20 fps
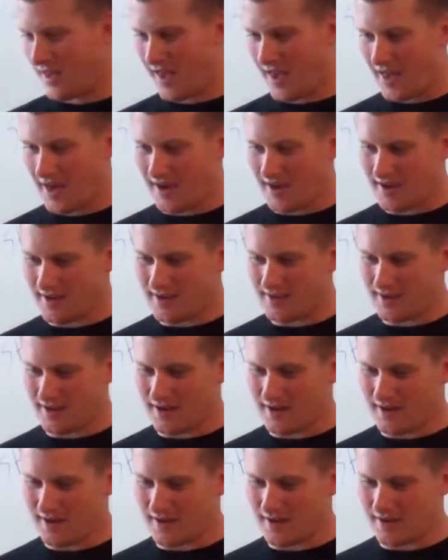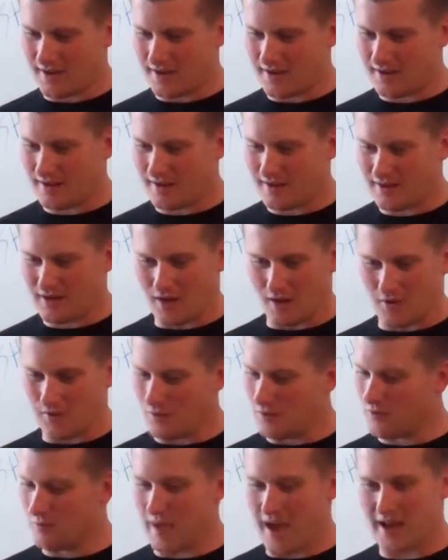And it
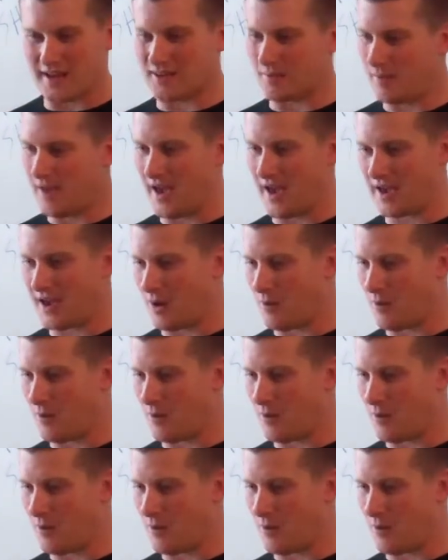was back to back.